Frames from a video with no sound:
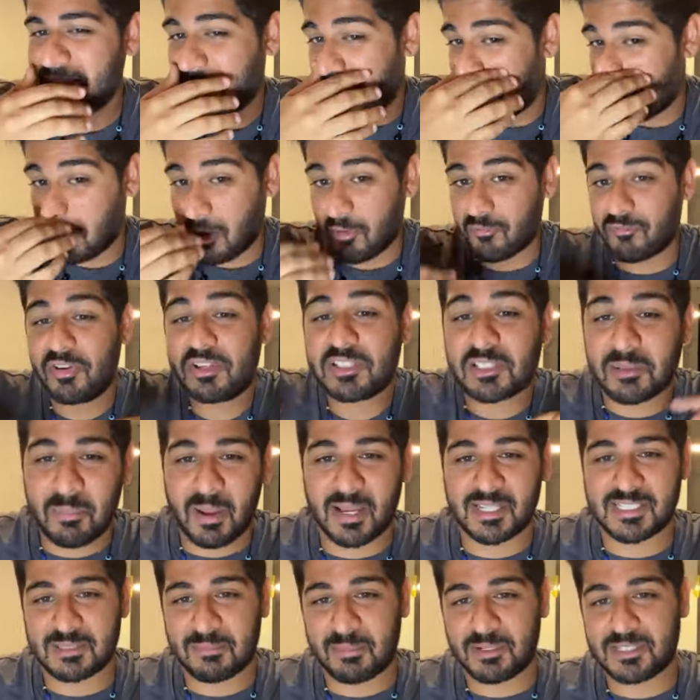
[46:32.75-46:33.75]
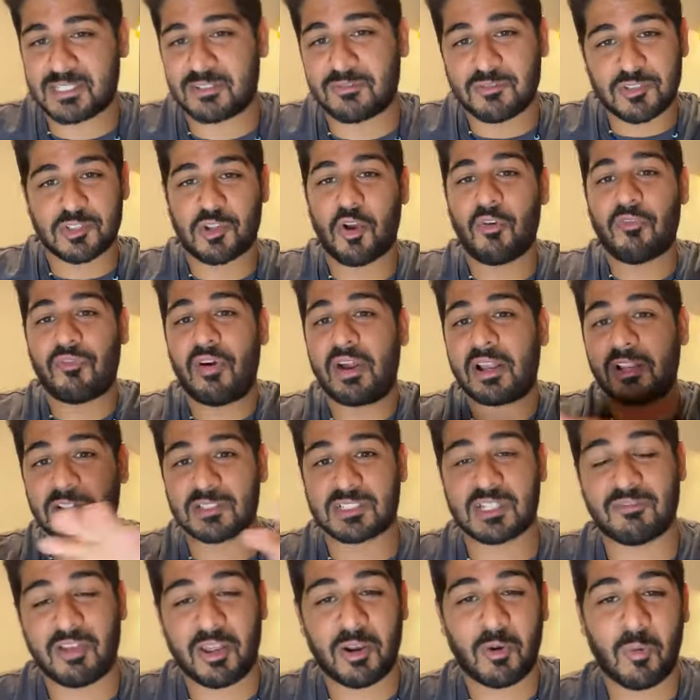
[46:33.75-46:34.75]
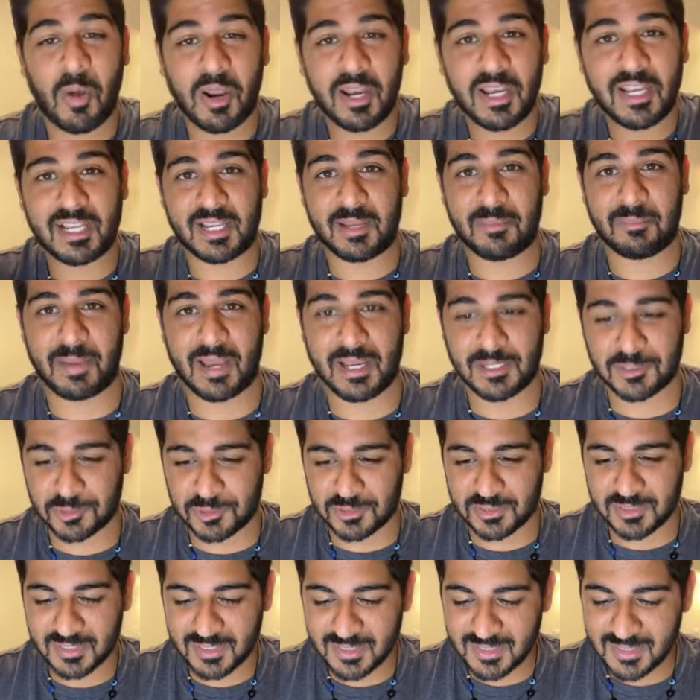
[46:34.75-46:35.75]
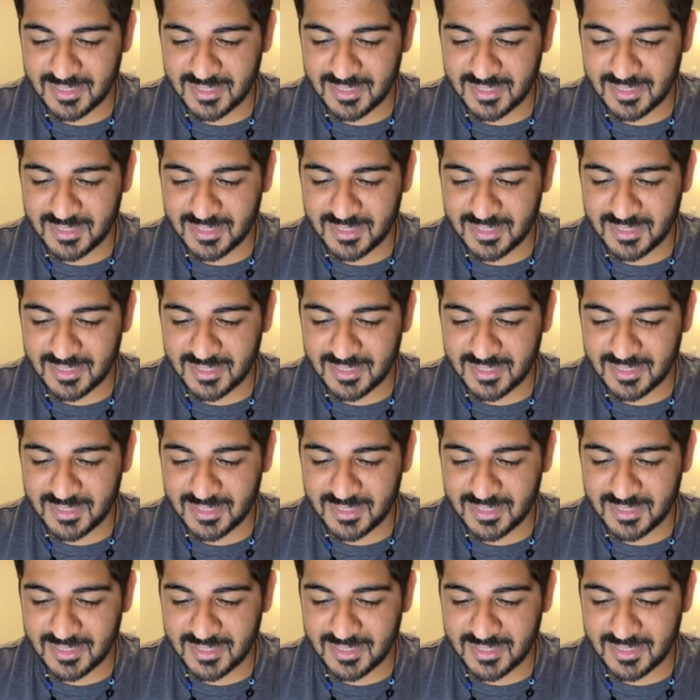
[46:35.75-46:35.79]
I'm not victimizing myself. Just go fuck yourself. I don't want any compassion.